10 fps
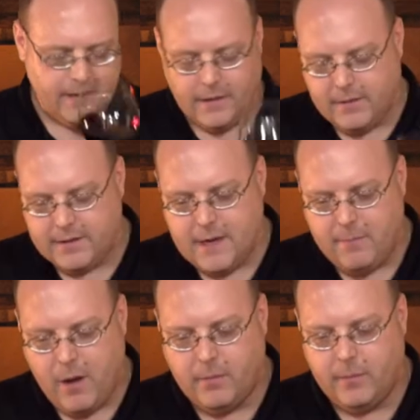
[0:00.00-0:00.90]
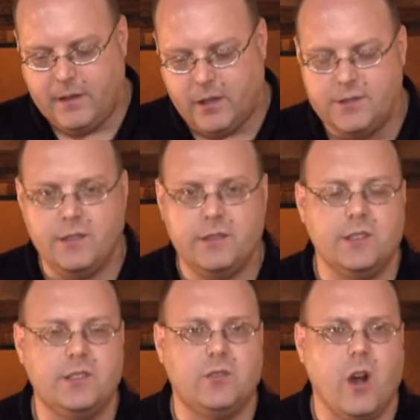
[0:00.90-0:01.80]
I'm going to say probably closer
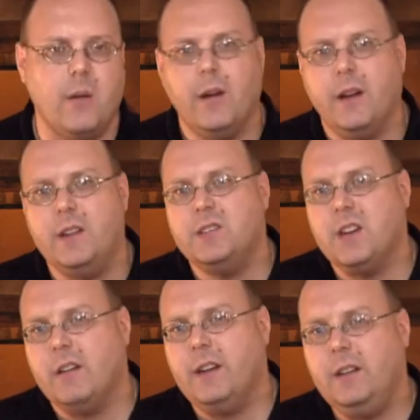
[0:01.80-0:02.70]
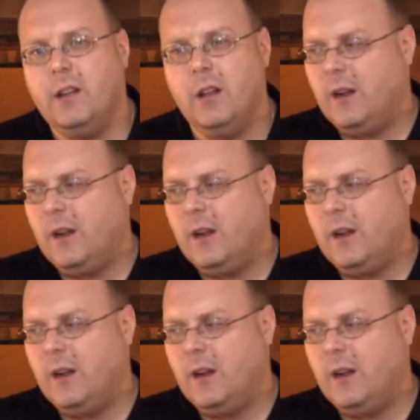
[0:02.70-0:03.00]
to strawberry and cherry